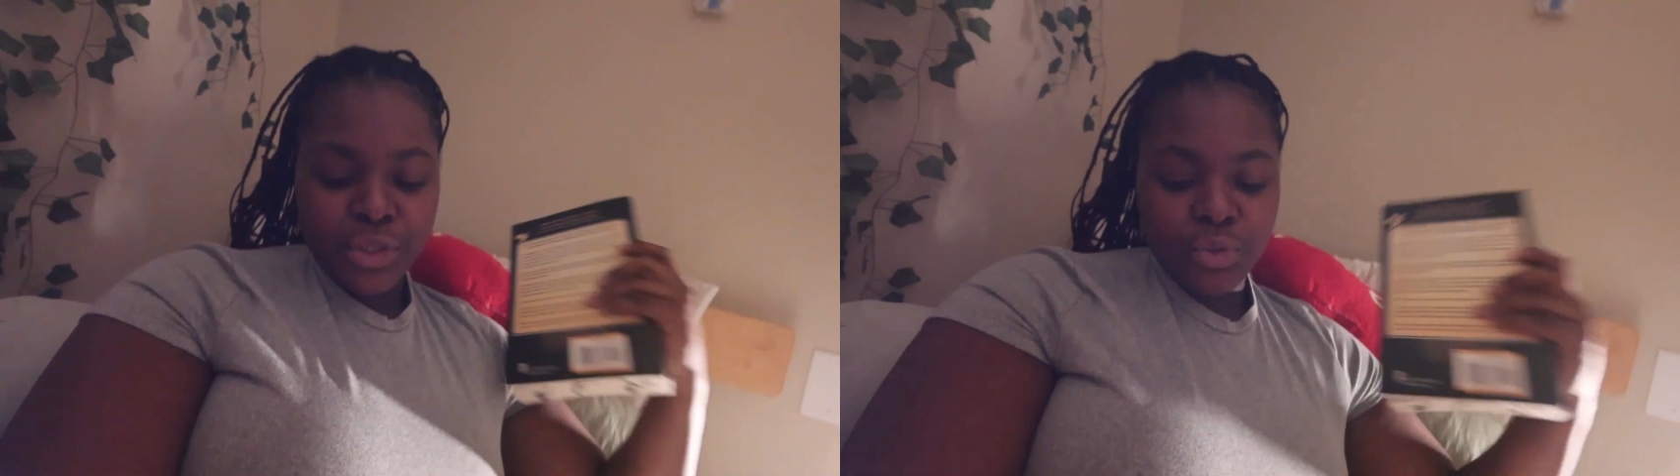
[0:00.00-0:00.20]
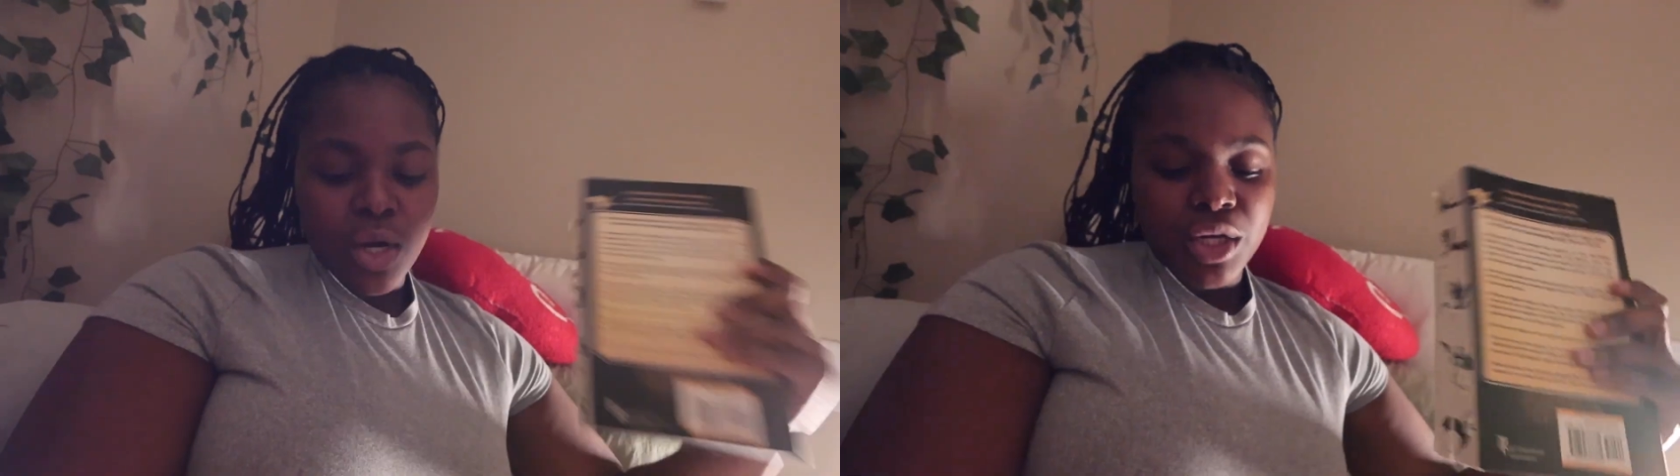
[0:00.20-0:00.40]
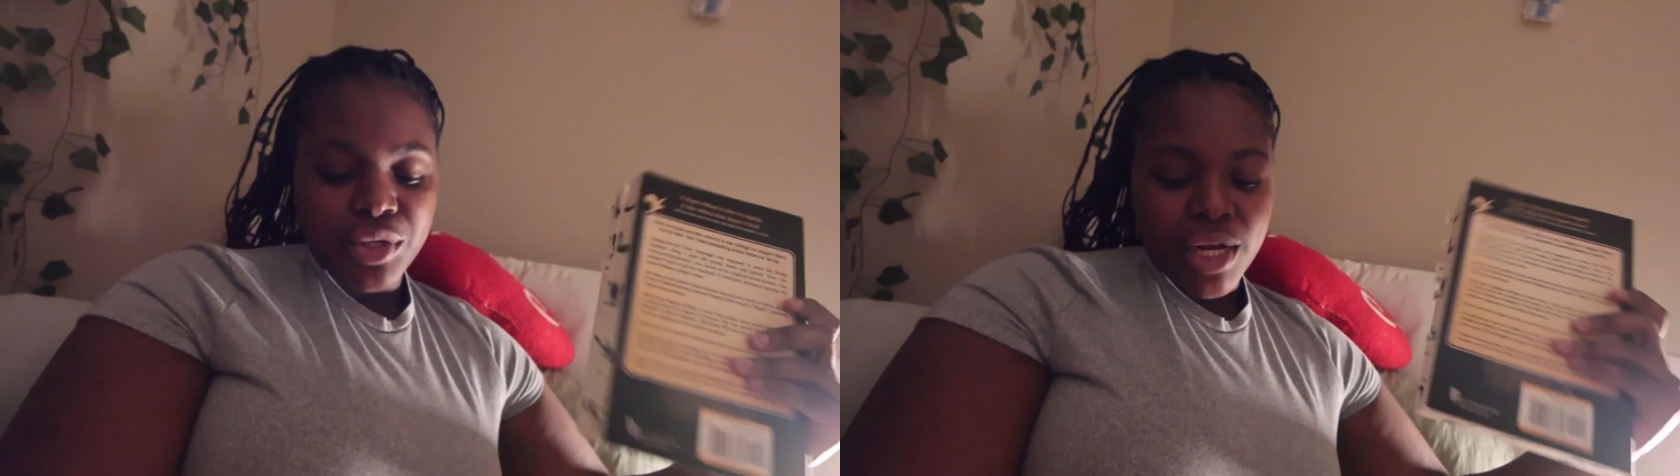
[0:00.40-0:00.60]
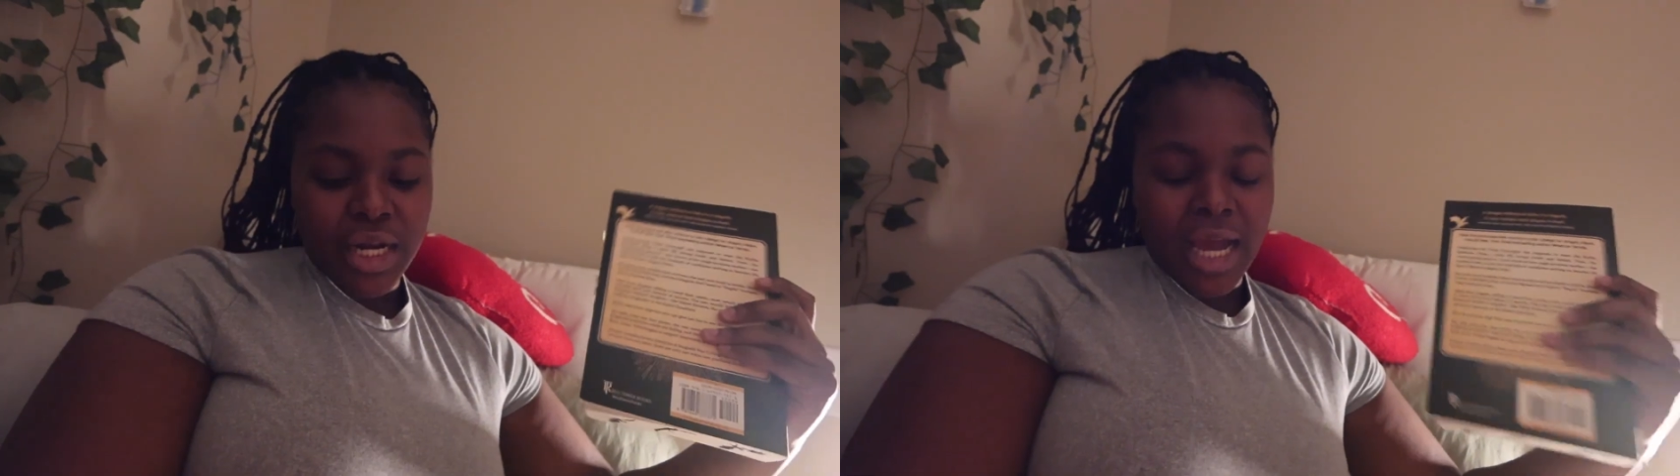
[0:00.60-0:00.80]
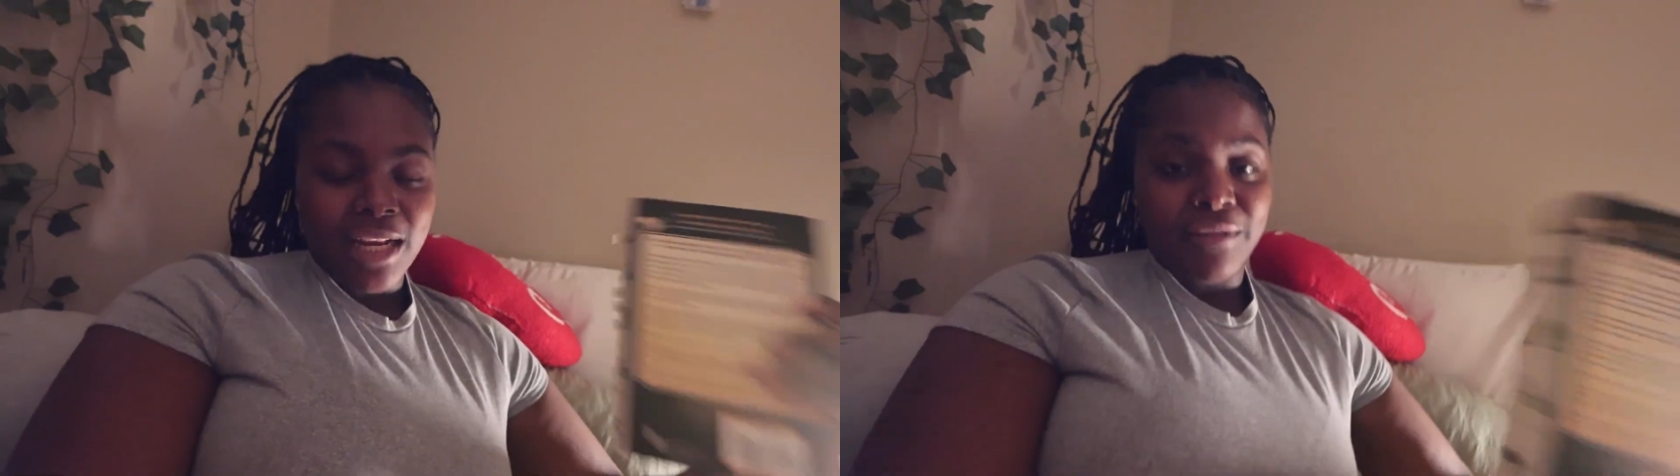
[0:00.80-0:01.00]

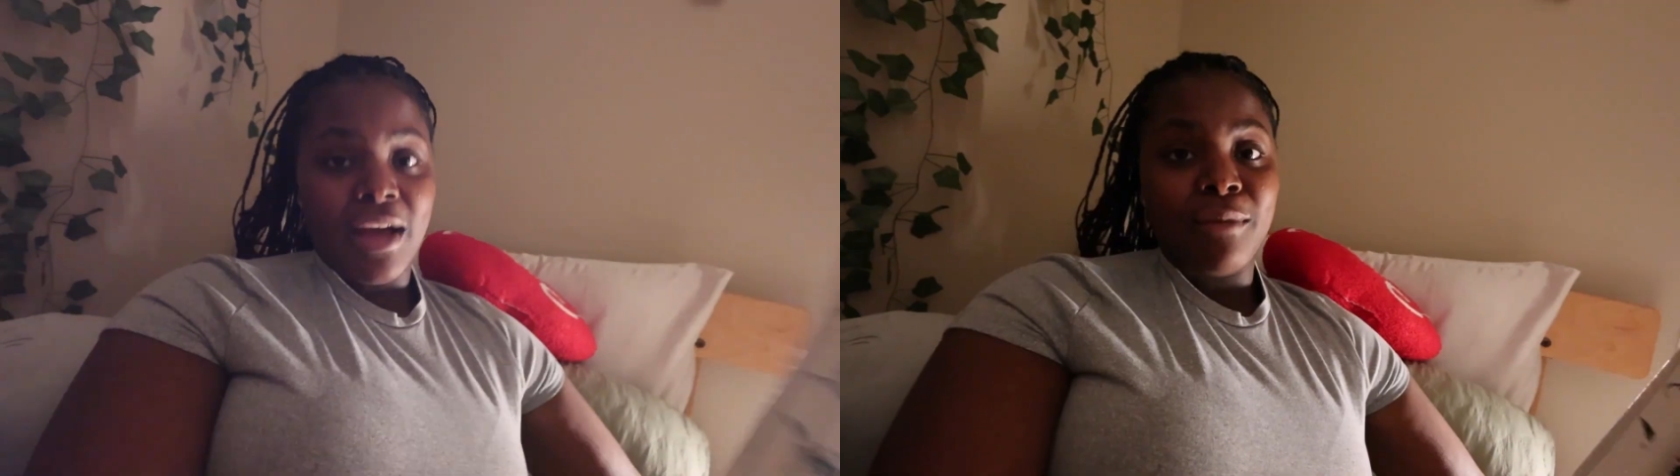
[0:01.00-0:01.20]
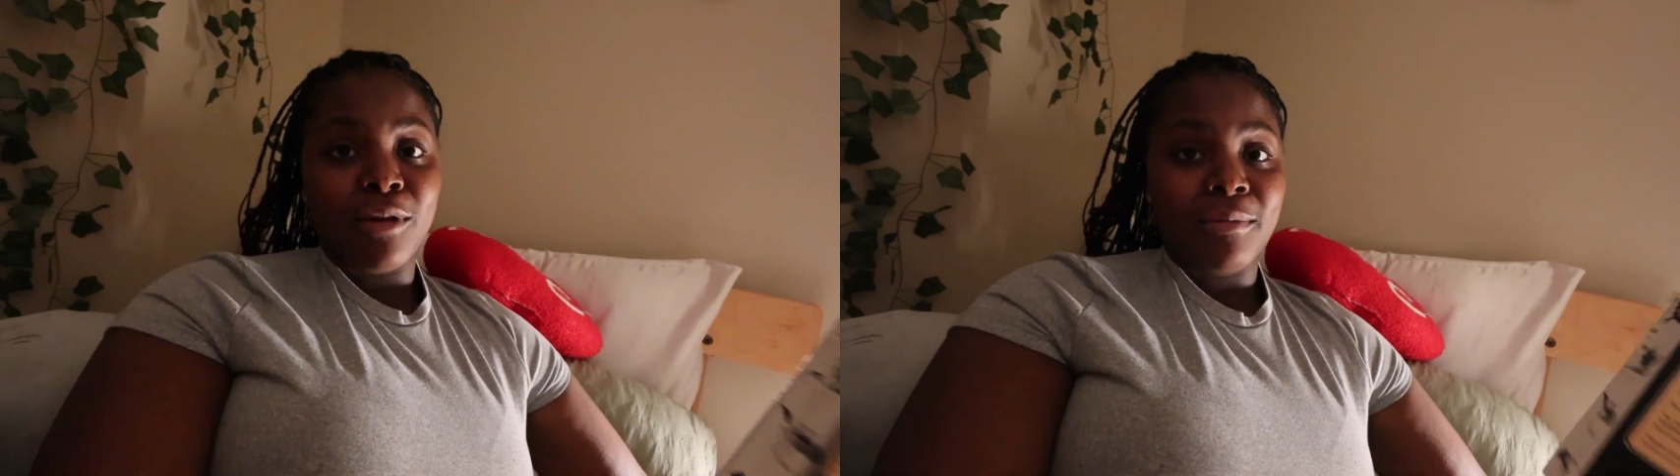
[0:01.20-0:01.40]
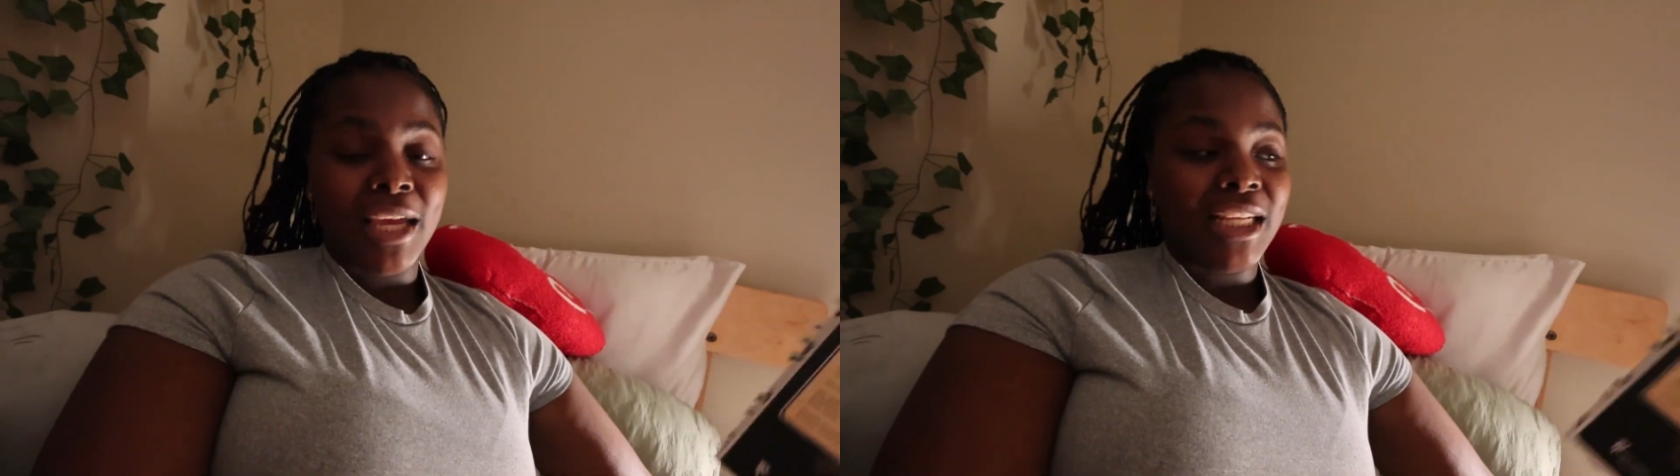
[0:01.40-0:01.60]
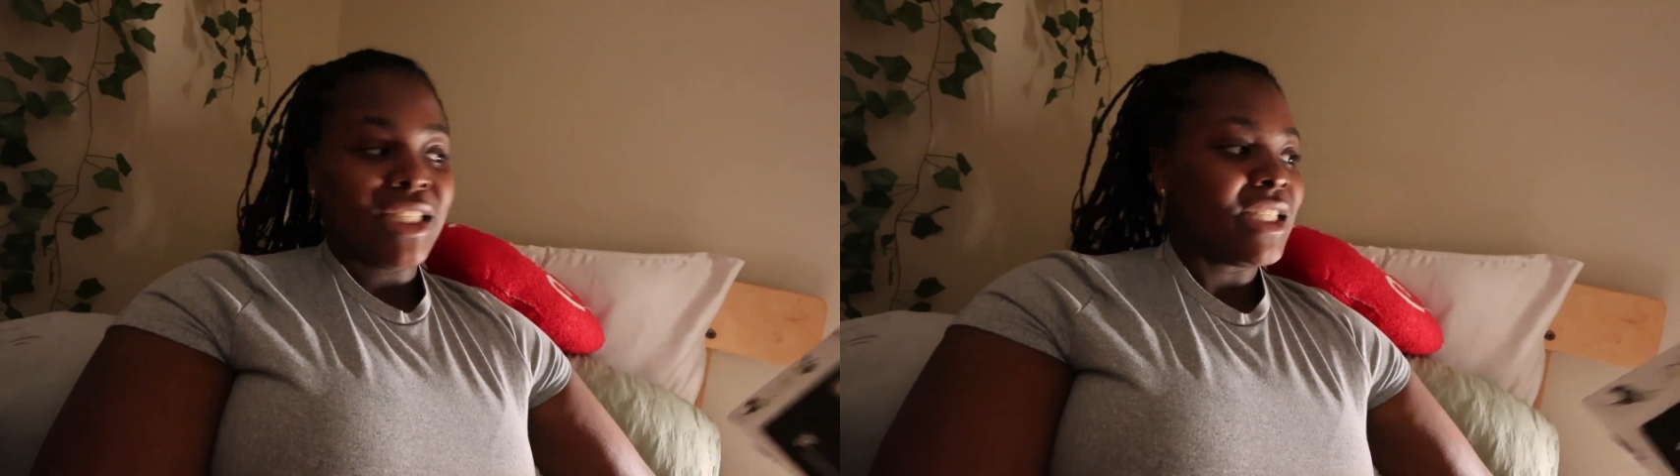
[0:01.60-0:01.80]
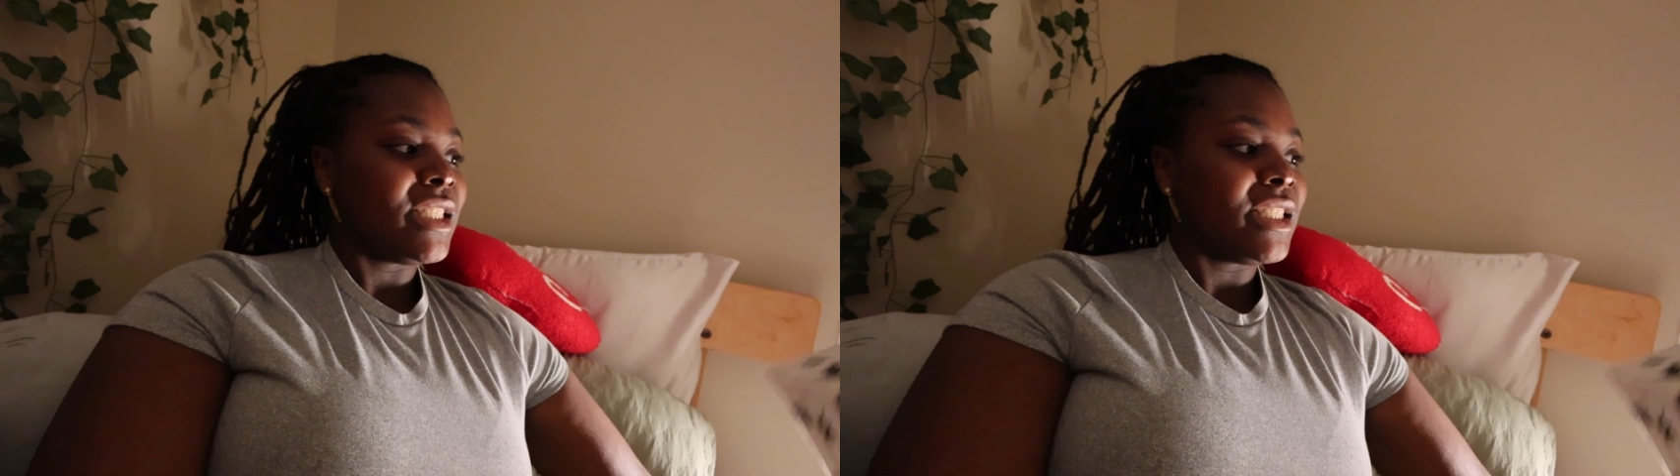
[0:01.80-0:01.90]
295 more pages.